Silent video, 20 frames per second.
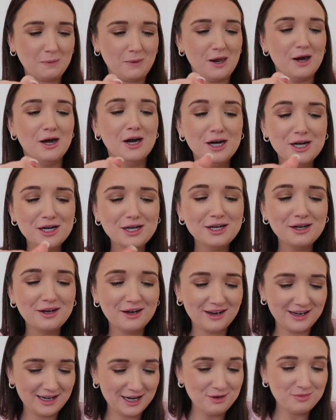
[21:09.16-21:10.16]

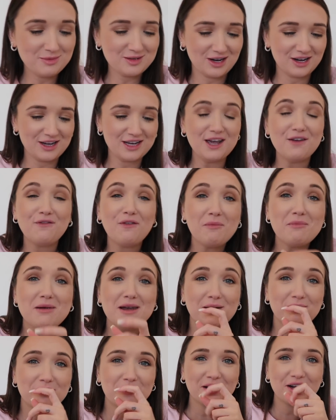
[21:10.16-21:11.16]
And he was like, give me
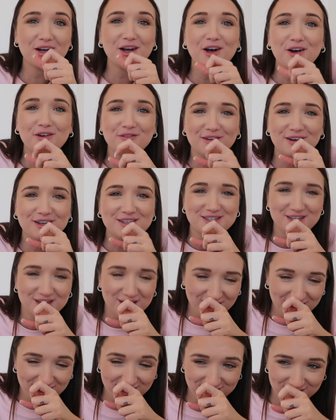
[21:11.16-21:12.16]
up and go and
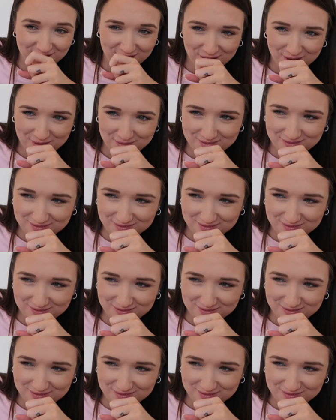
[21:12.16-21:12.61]
return him.